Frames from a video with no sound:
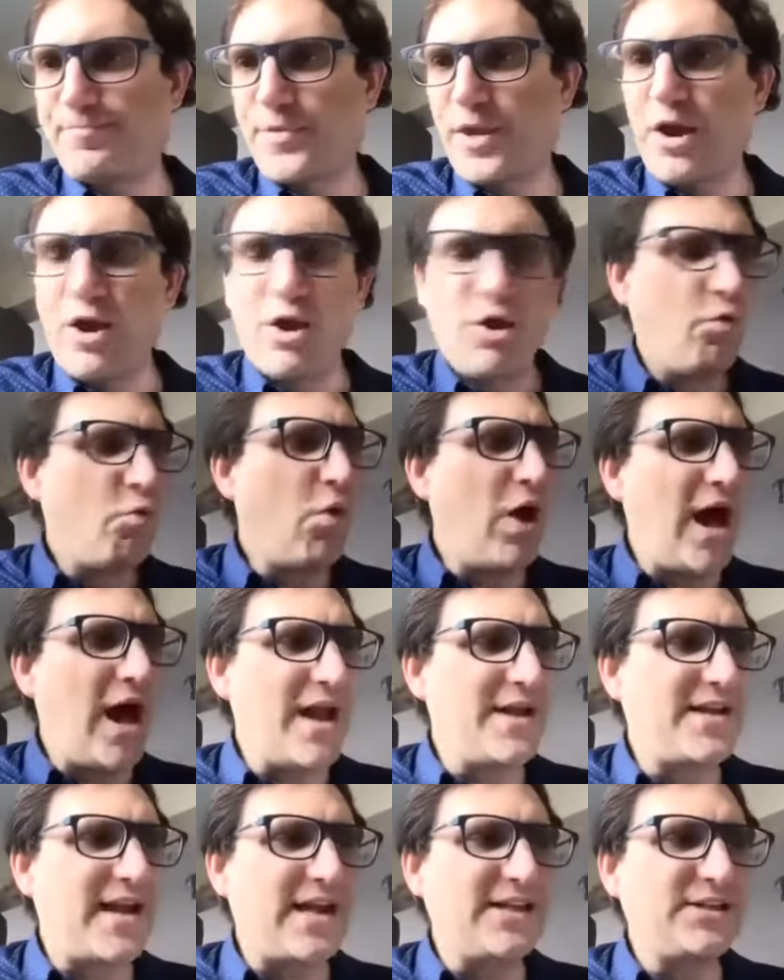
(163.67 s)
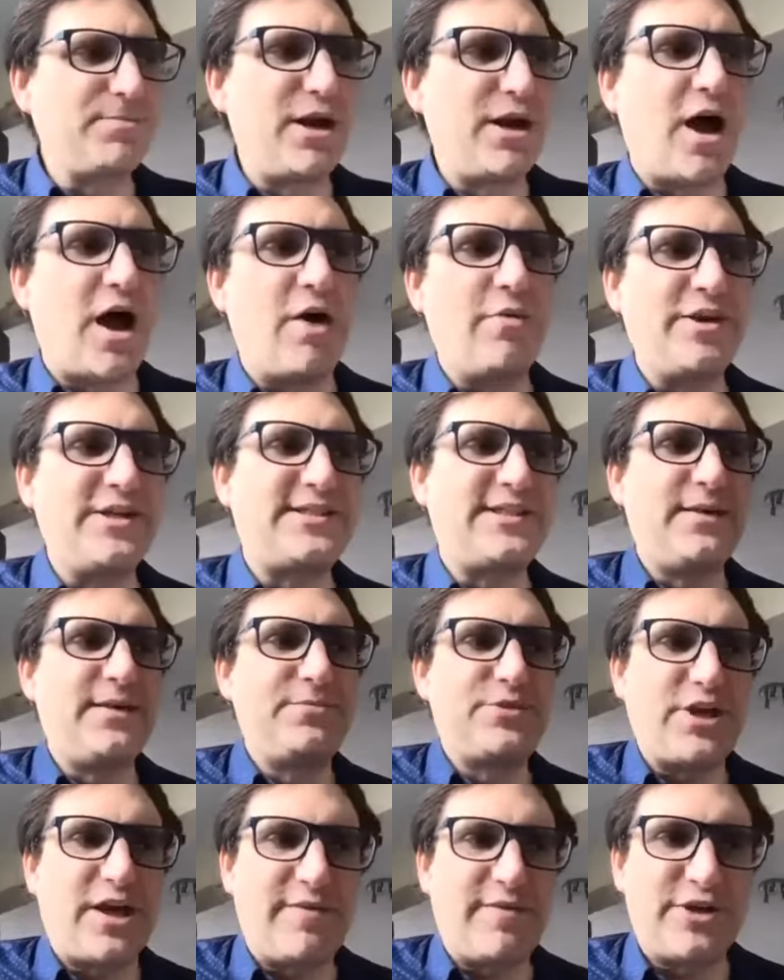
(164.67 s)
Why does Malawi seem
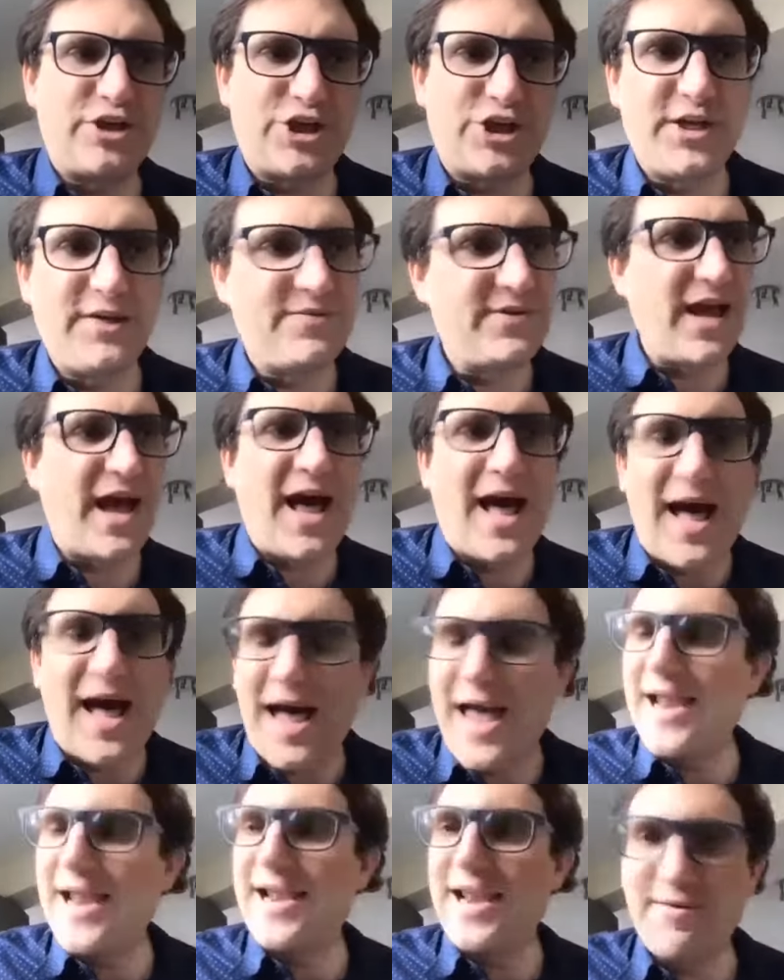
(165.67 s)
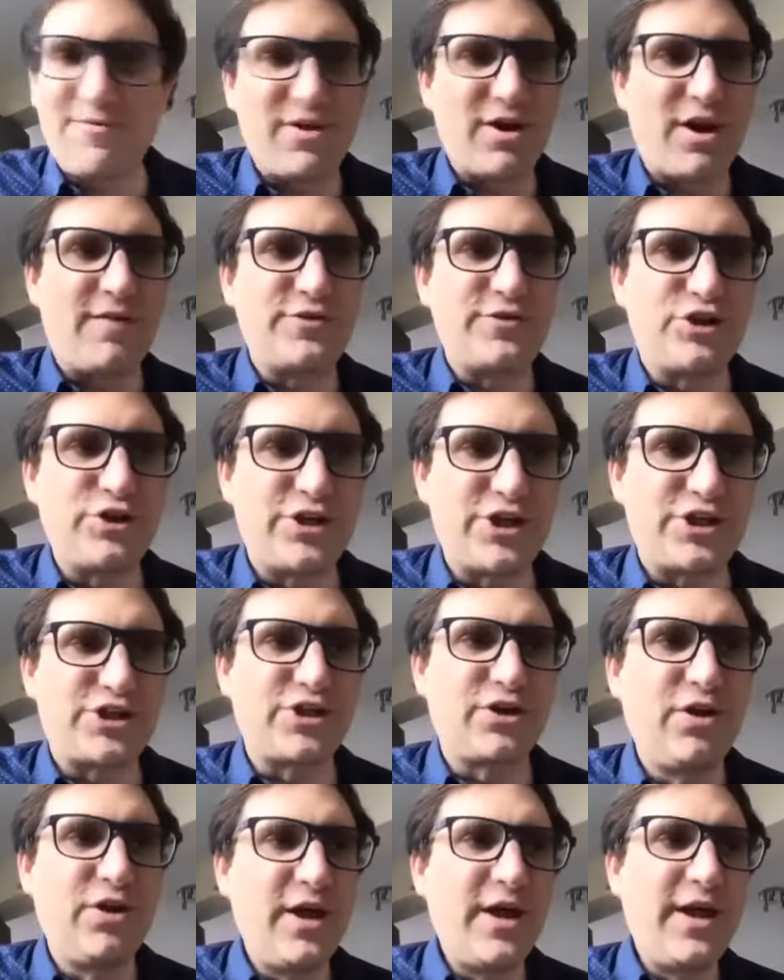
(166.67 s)
to have achieved a higher level of
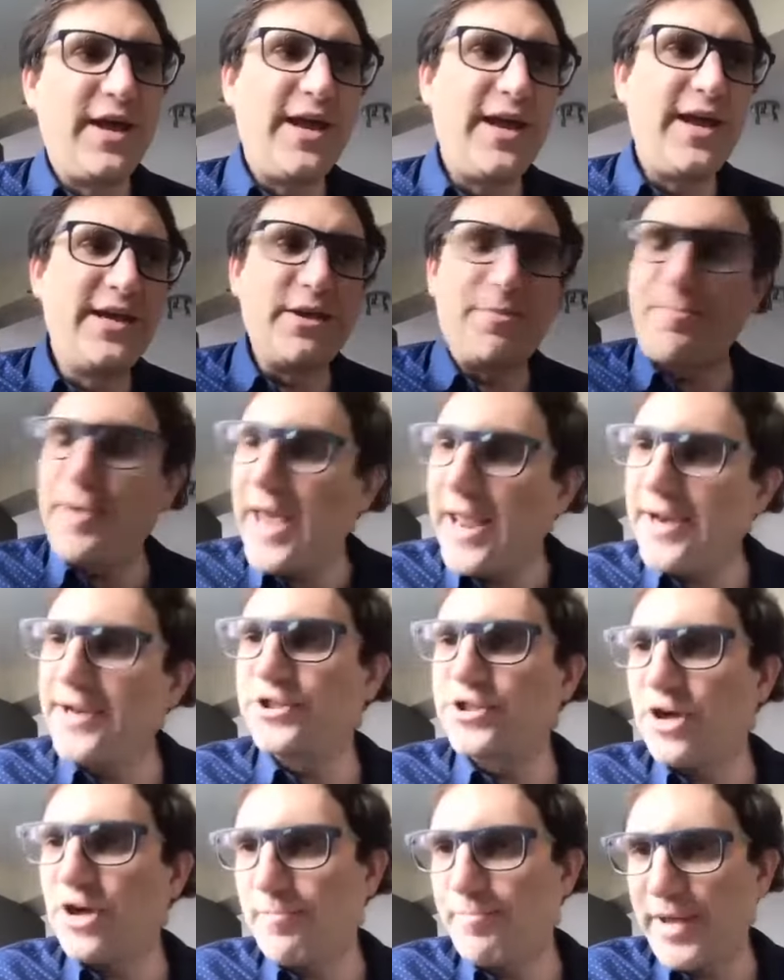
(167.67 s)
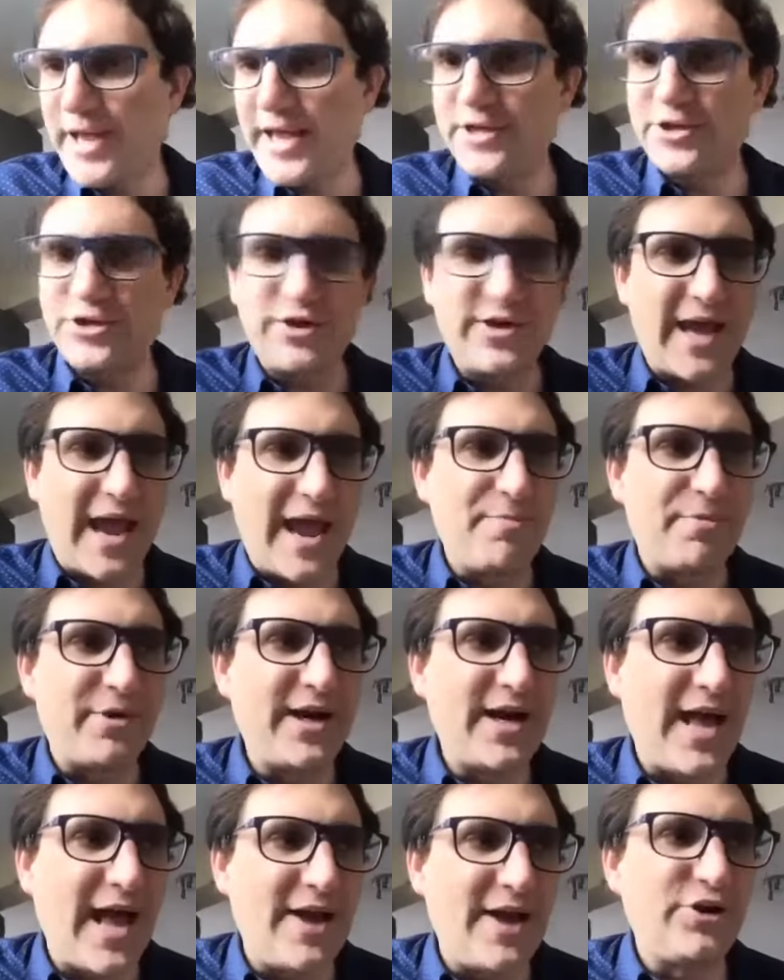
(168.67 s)
judicial independence compared to neighboring
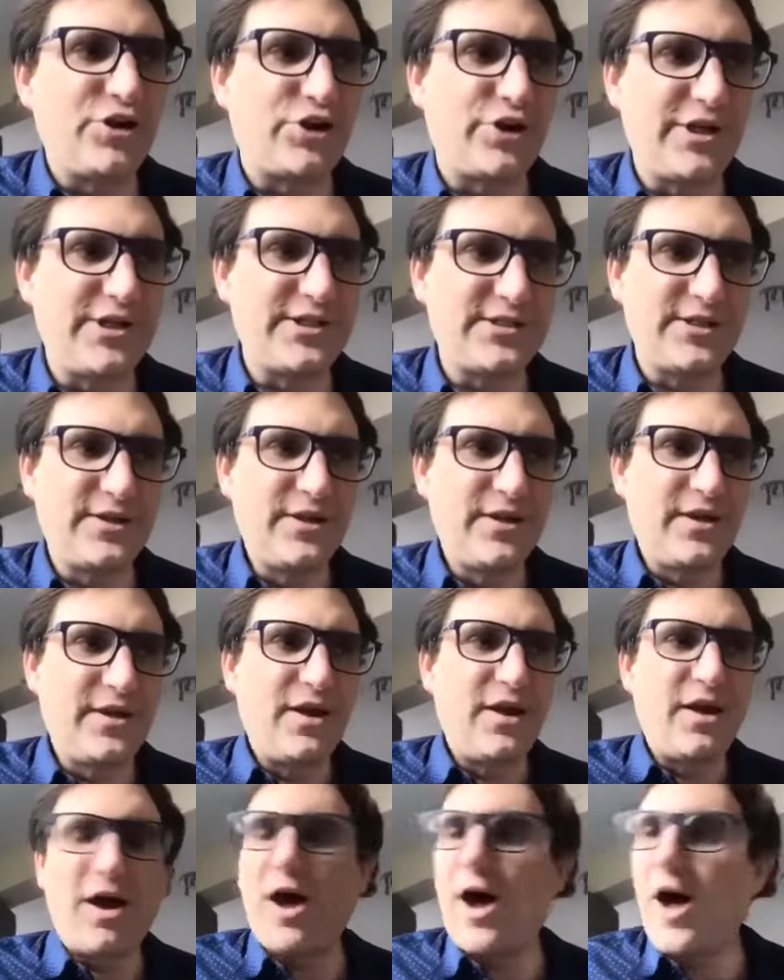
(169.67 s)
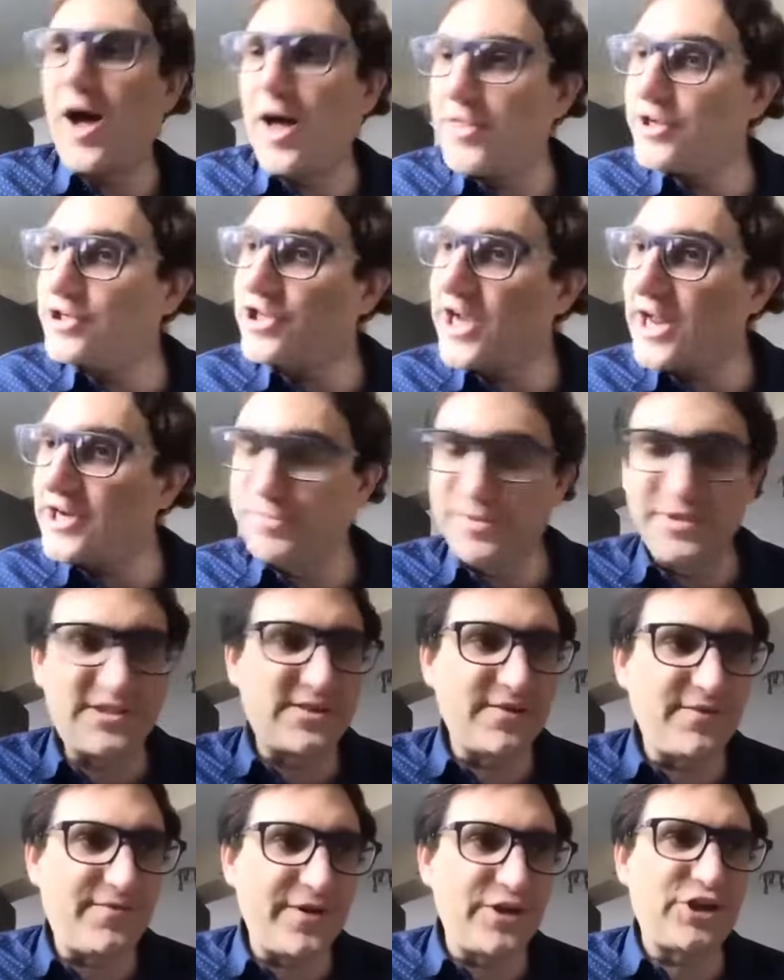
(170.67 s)
countries? Are the judgments
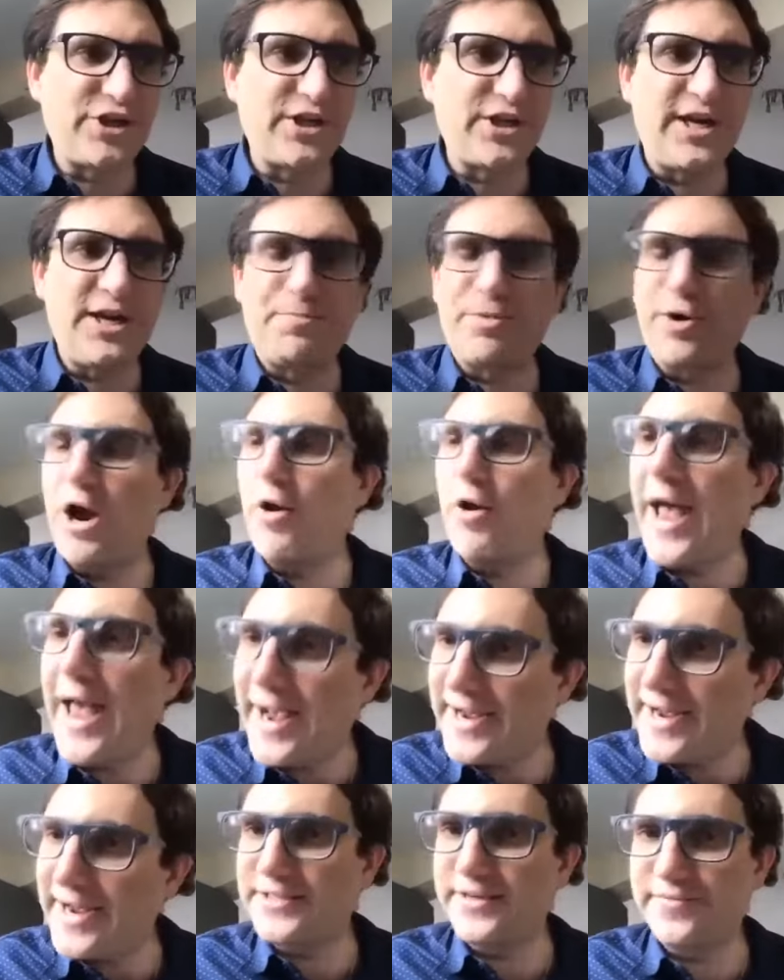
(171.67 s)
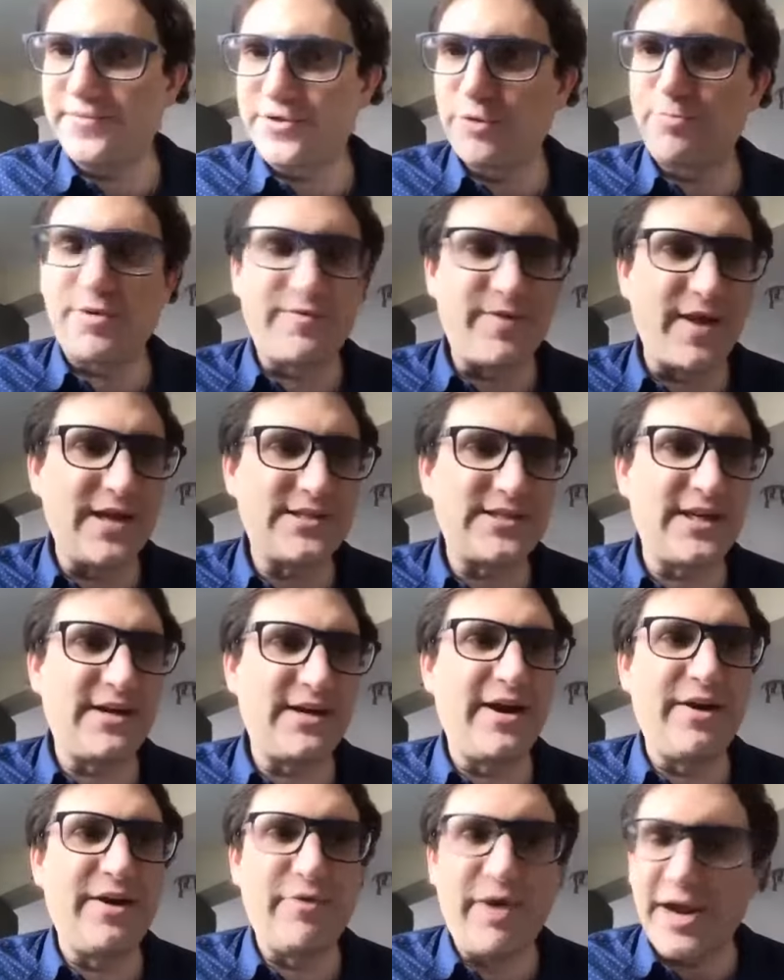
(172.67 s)
sufficiently proactive to preventing
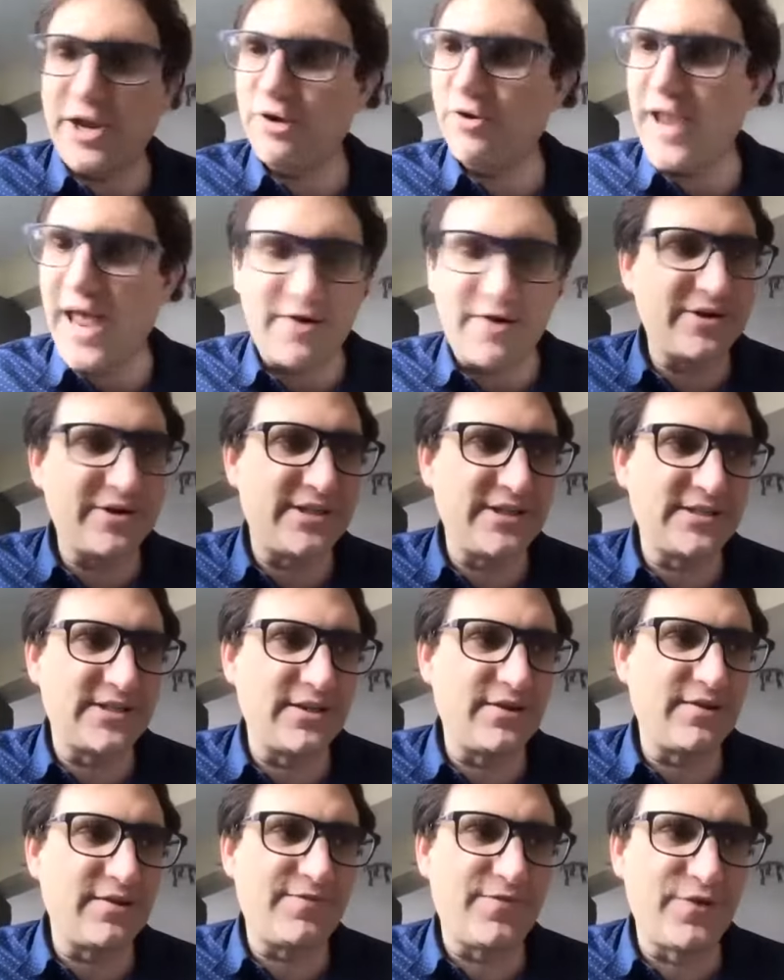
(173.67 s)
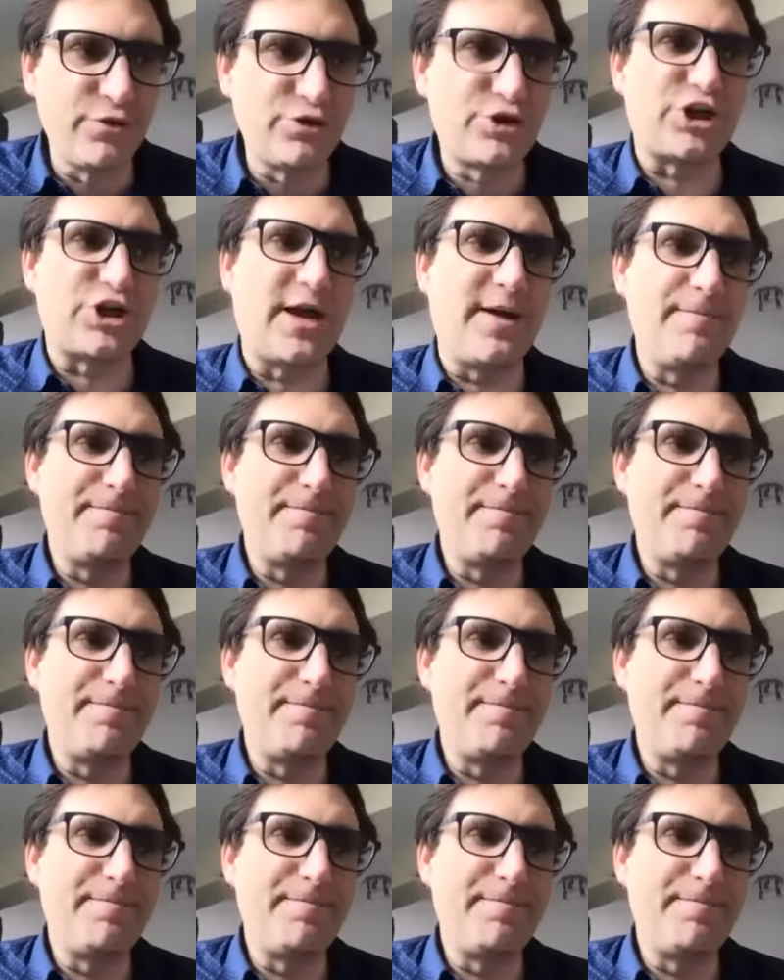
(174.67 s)
irregularities in the future?